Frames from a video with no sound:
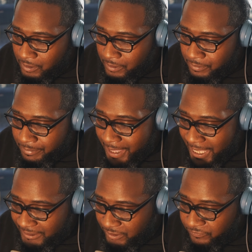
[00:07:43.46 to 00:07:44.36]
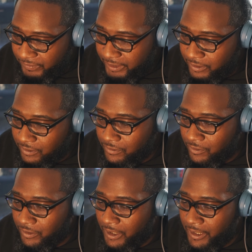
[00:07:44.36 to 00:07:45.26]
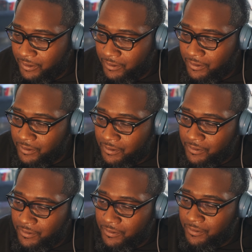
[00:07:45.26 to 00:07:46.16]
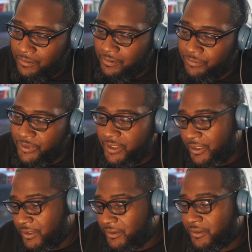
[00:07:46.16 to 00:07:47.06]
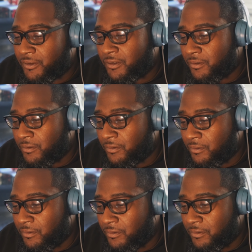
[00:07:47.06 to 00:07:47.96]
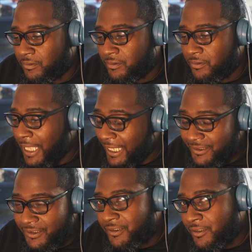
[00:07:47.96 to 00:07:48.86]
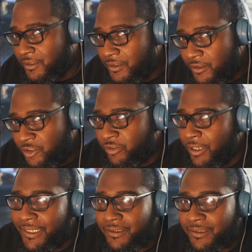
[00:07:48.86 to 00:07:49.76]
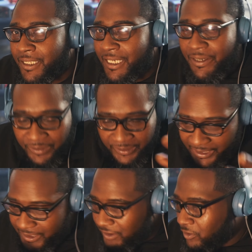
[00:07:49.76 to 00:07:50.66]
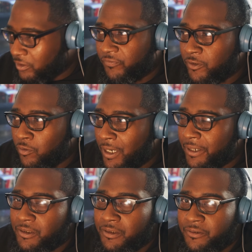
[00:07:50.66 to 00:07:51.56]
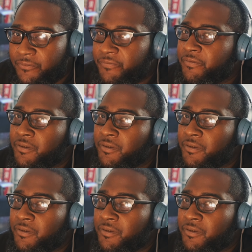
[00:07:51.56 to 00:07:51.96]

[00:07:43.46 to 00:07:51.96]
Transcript: master fader, okay? Because that's the track that everything is going to flow out of.